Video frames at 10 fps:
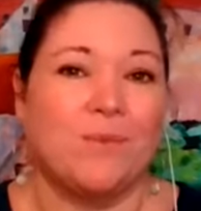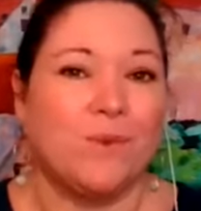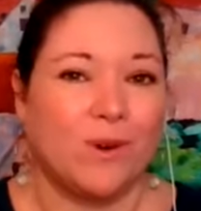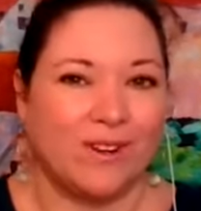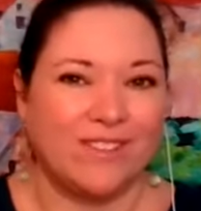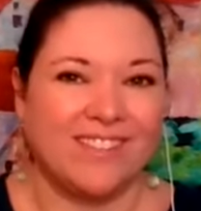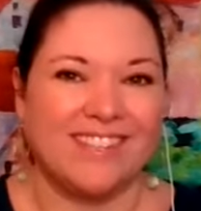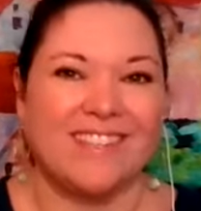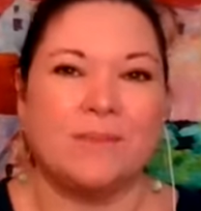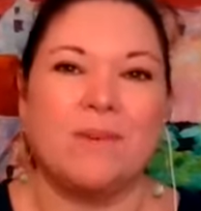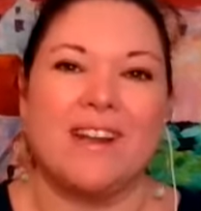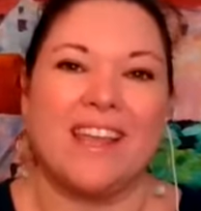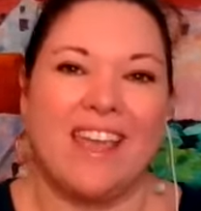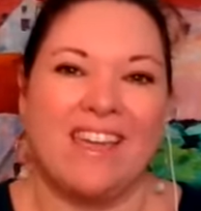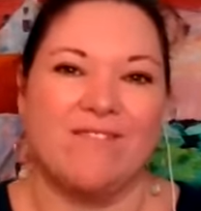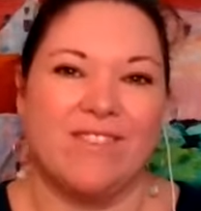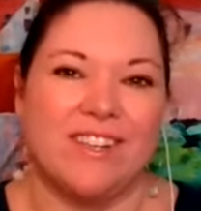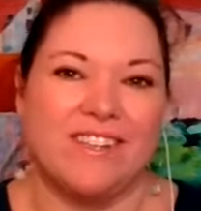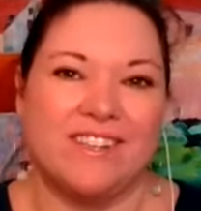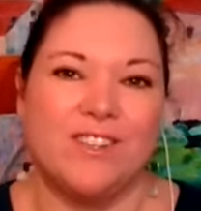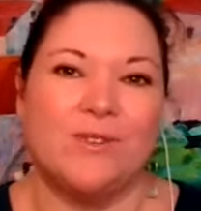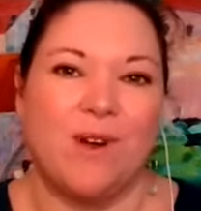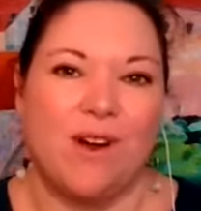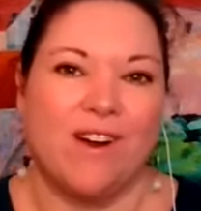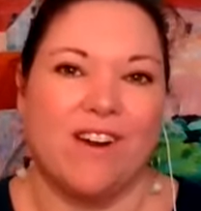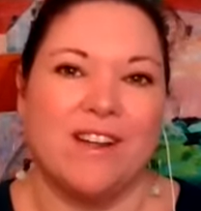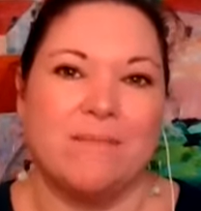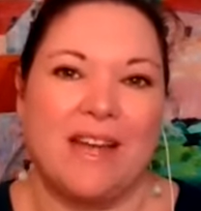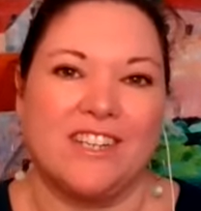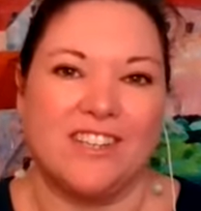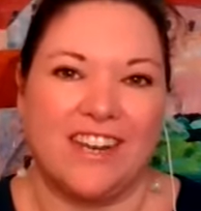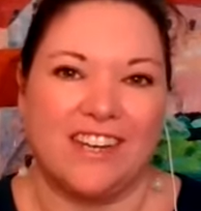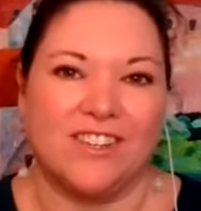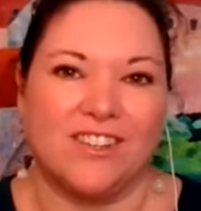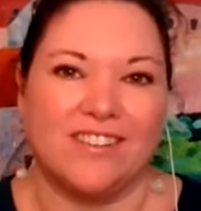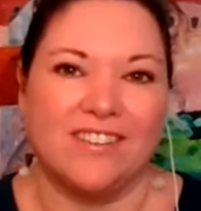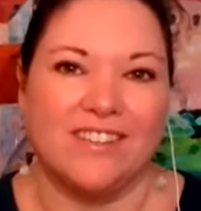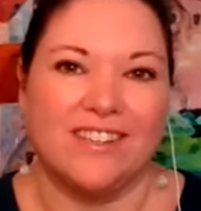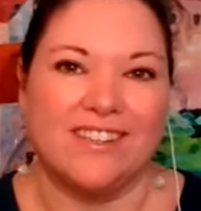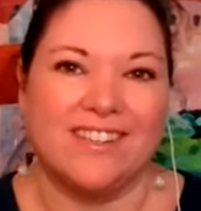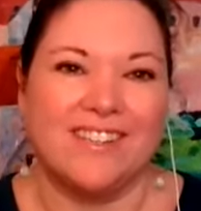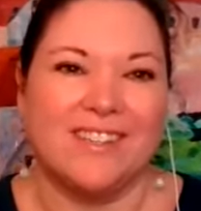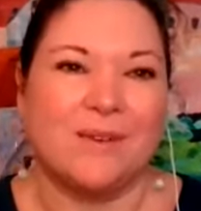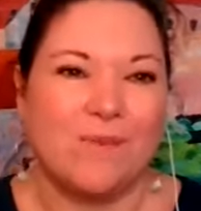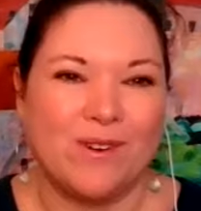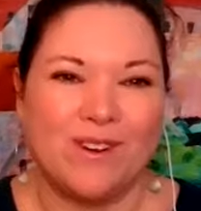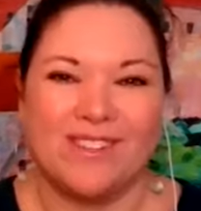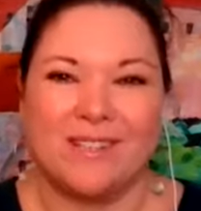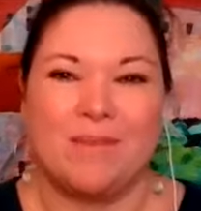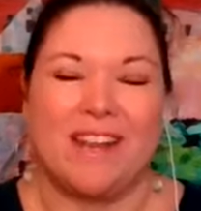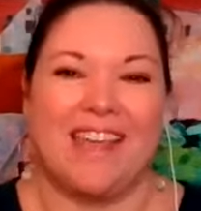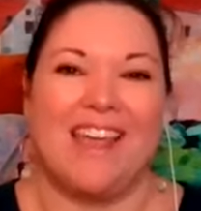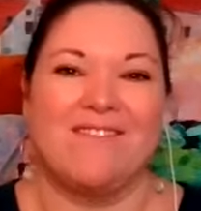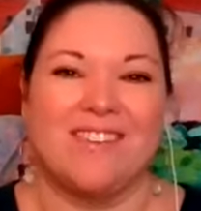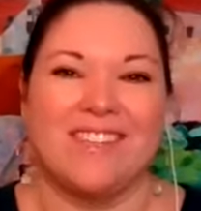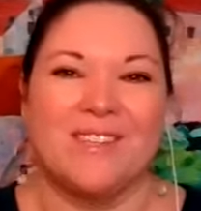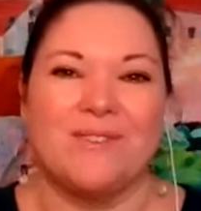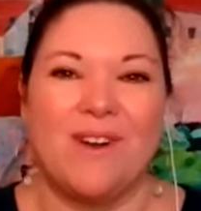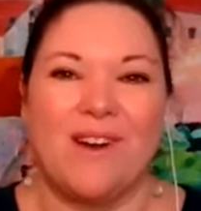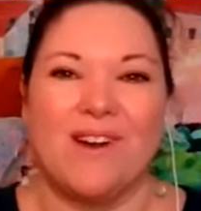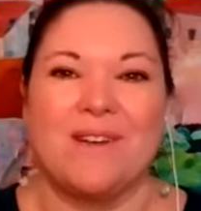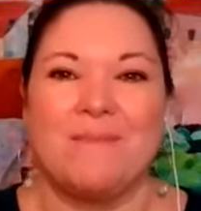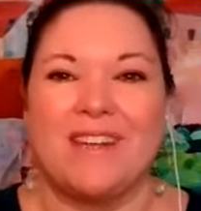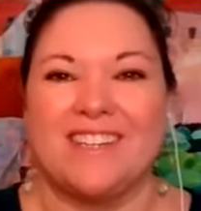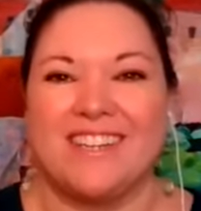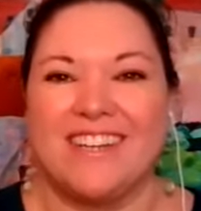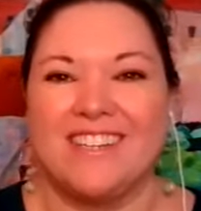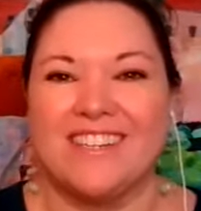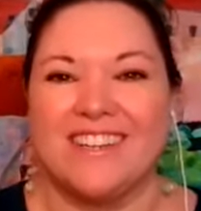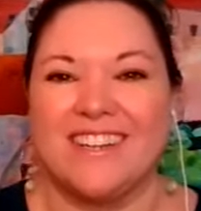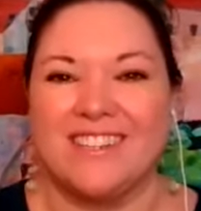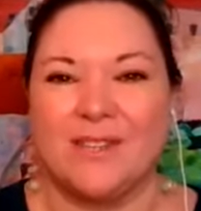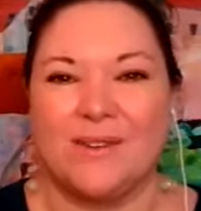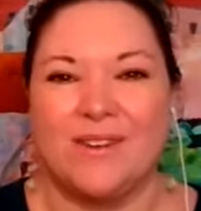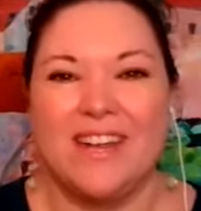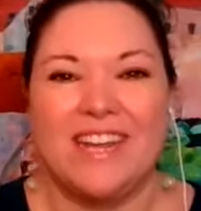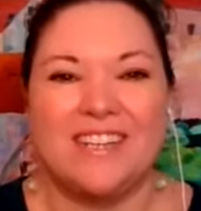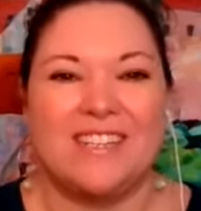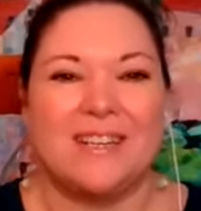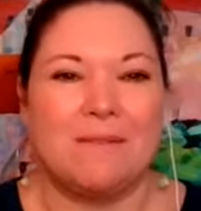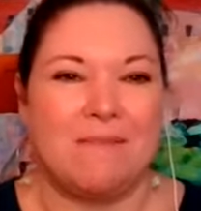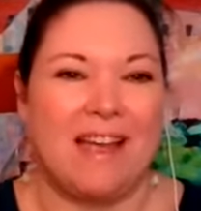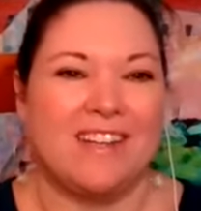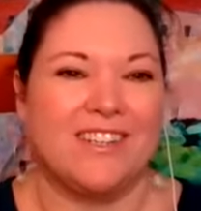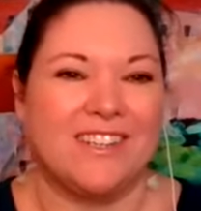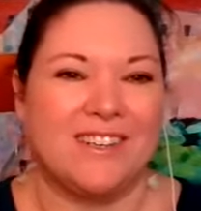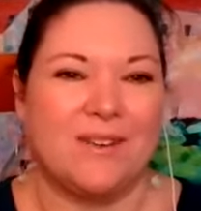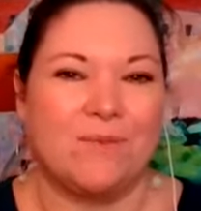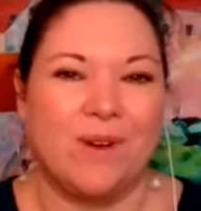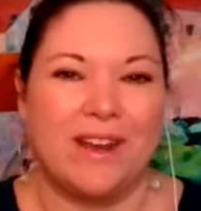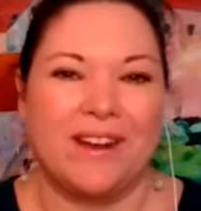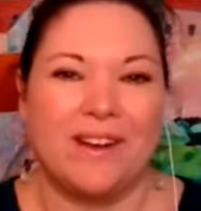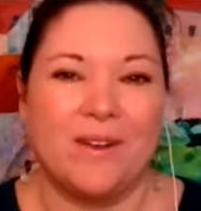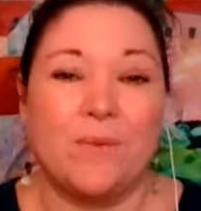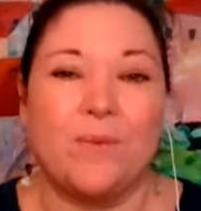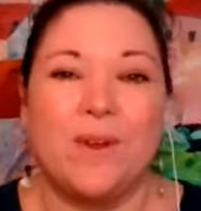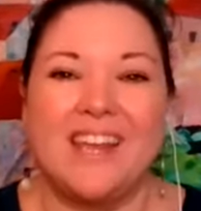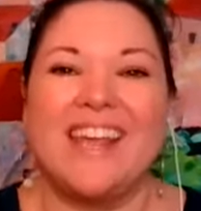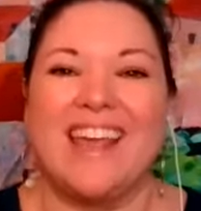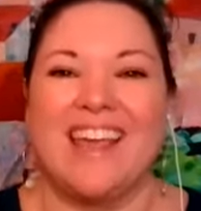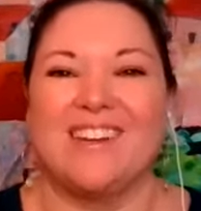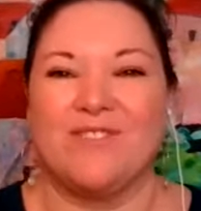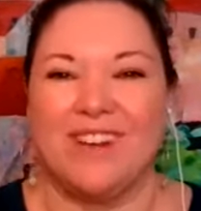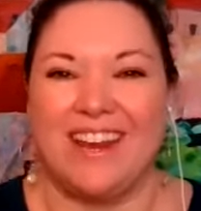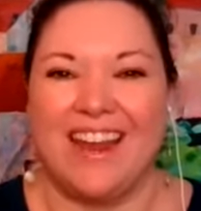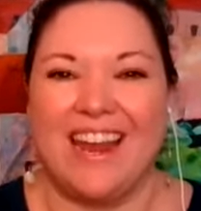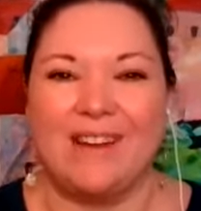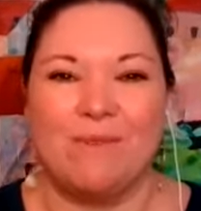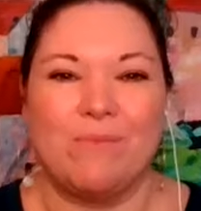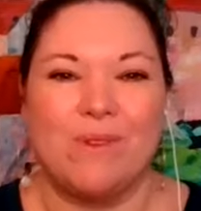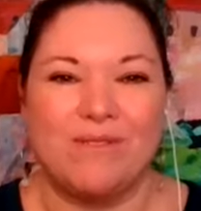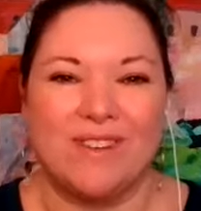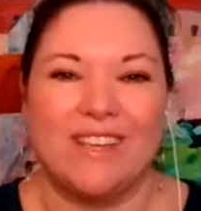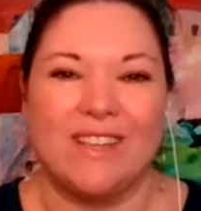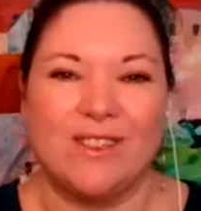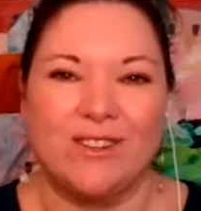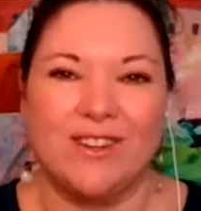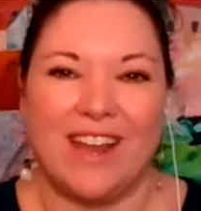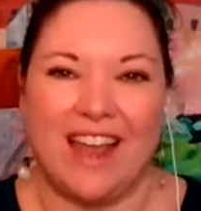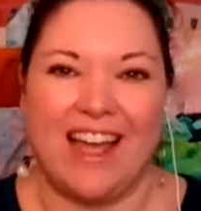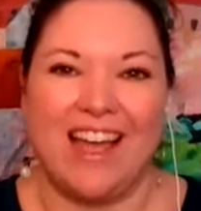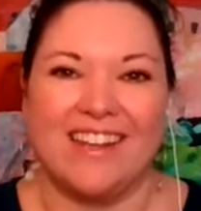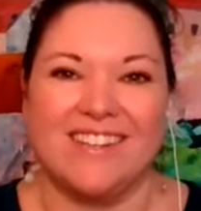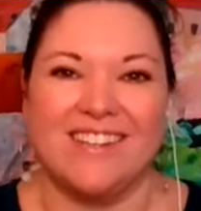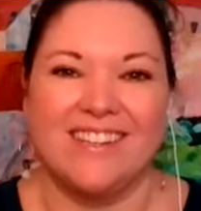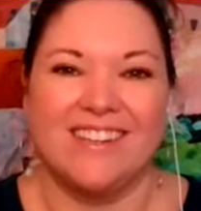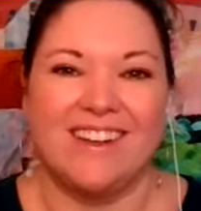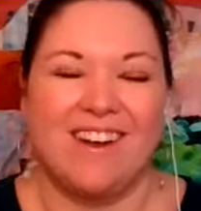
The world is but a canvas to our imagination. The world is but a canvas to our imagination. And so just imagine what we can create when we really look at